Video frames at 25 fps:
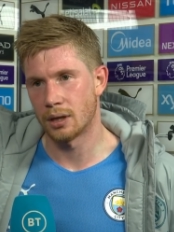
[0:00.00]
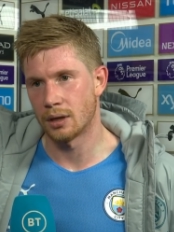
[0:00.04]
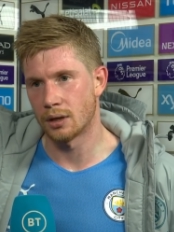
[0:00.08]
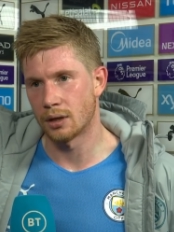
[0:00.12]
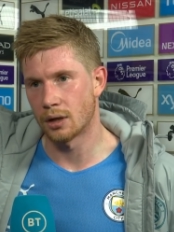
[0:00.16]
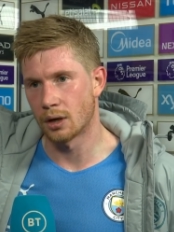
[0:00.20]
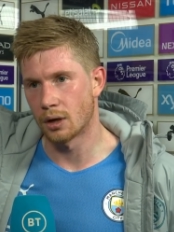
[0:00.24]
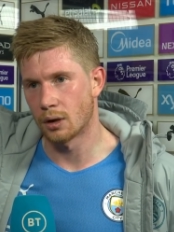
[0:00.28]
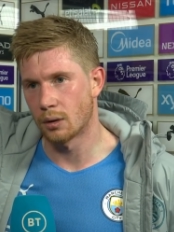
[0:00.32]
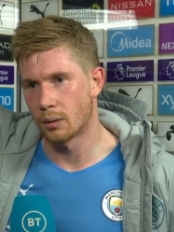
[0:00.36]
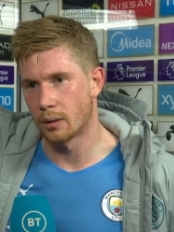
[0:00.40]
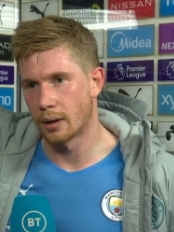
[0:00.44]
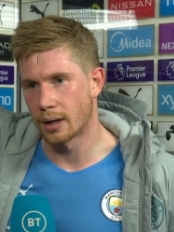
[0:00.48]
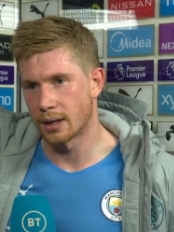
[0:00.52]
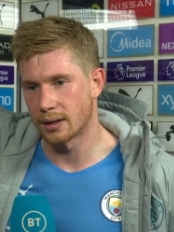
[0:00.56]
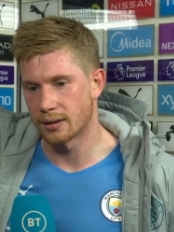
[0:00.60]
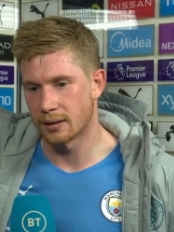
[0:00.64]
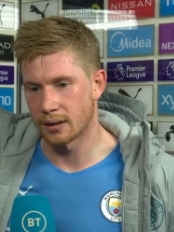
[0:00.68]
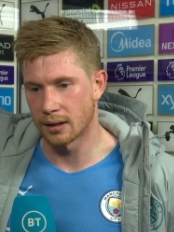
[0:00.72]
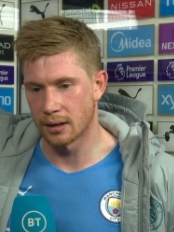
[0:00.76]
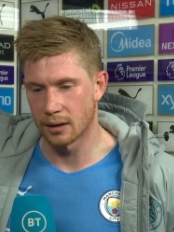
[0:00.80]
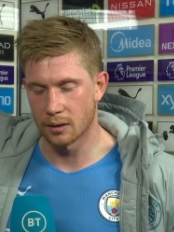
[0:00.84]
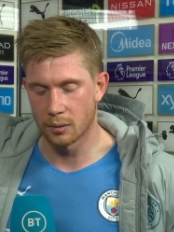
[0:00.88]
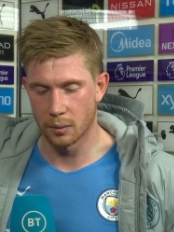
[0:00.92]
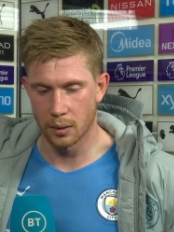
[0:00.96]
You know, I
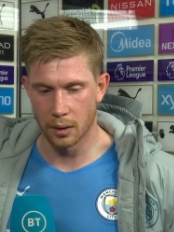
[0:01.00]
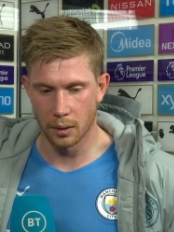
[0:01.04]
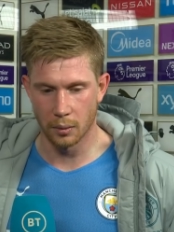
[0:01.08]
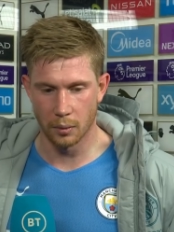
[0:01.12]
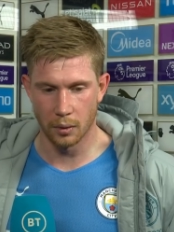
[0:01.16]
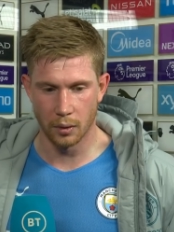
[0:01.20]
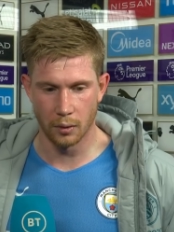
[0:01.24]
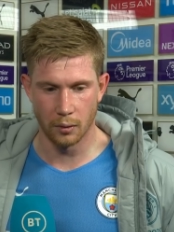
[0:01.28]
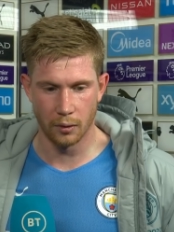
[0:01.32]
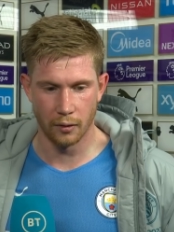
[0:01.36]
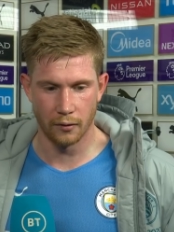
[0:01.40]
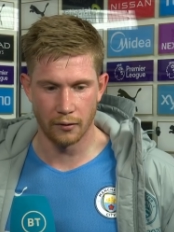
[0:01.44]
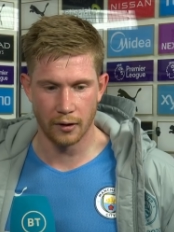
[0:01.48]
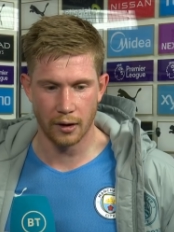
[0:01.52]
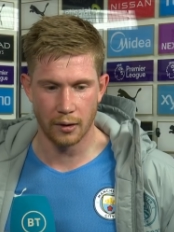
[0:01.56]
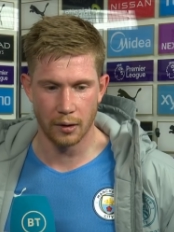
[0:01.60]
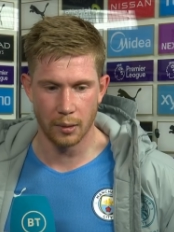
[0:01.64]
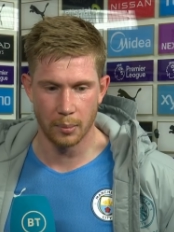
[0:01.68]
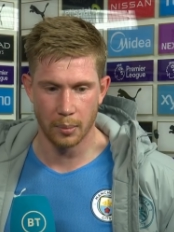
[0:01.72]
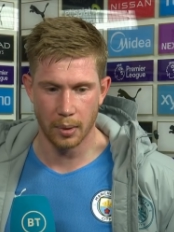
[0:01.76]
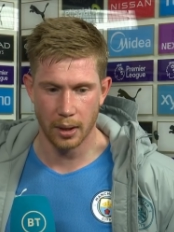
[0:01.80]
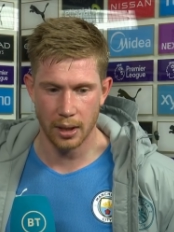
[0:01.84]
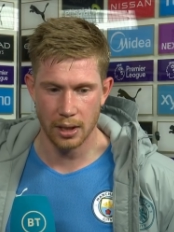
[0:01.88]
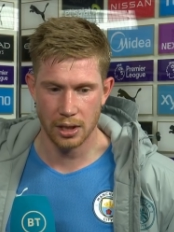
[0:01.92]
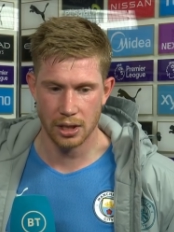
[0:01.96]
think we were
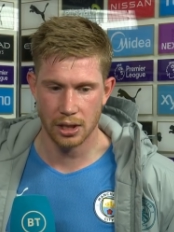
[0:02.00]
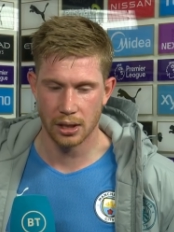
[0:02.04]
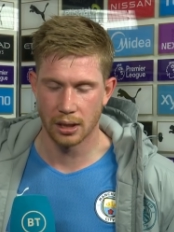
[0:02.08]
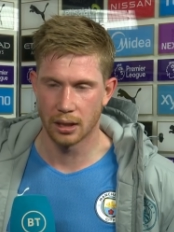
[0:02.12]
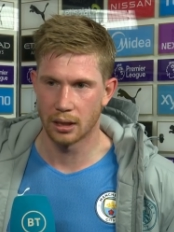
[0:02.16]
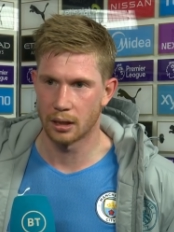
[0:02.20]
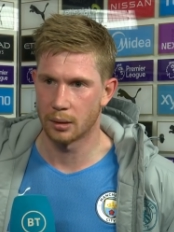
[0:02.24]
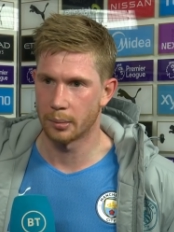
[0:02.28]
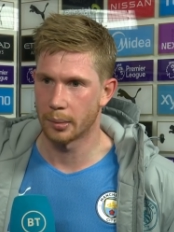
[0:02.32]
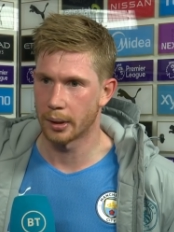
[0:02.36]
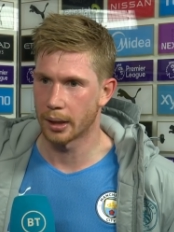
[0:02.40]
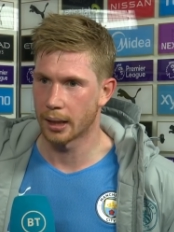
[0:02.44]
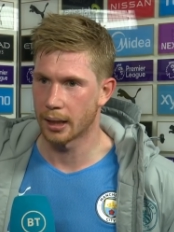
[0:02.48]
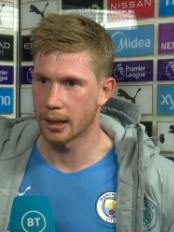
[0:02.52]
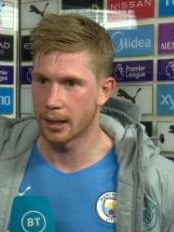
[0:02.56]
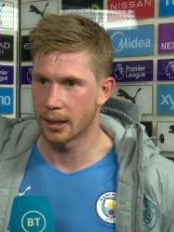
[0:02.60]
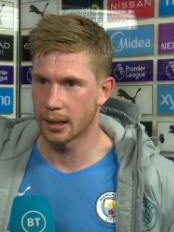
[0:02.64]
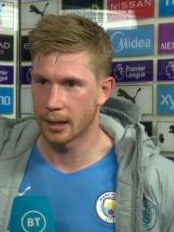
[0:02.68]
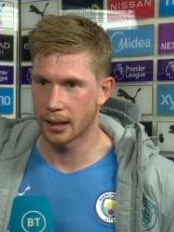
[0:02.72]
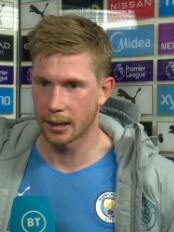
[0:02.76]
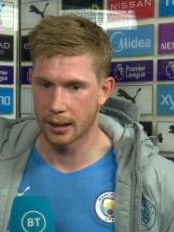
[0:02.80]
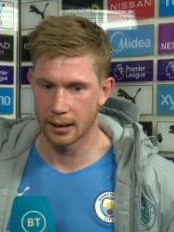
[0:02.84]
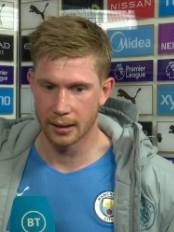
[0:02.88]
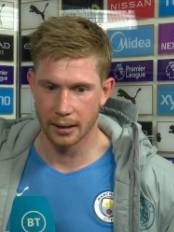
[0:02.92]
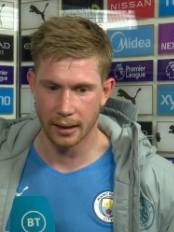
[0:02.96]
very patient in the
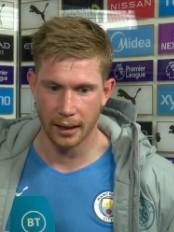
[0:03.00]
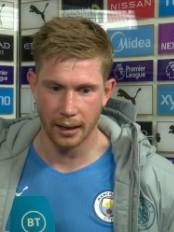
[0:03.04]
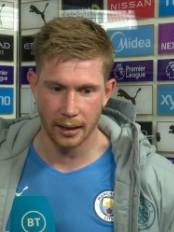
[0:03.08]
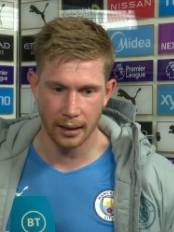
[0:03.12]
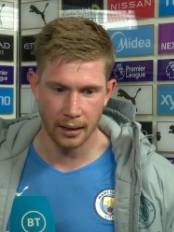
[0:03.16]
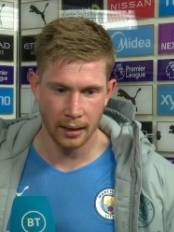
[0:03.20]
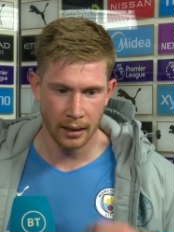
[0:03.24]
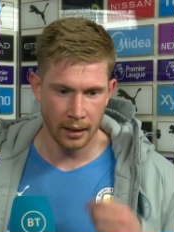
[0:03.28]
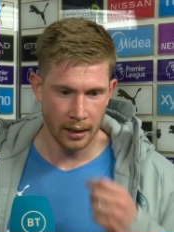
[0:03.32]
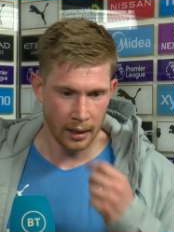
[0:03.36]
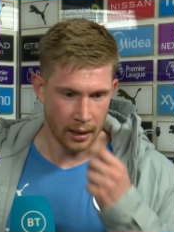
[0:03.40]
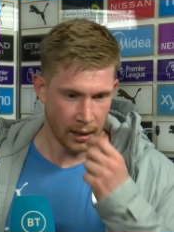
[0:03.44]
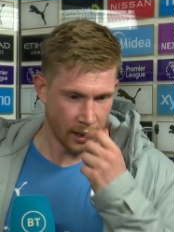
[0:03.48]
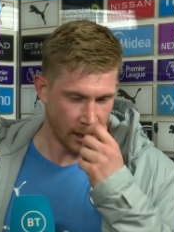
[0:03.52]
beginning, and then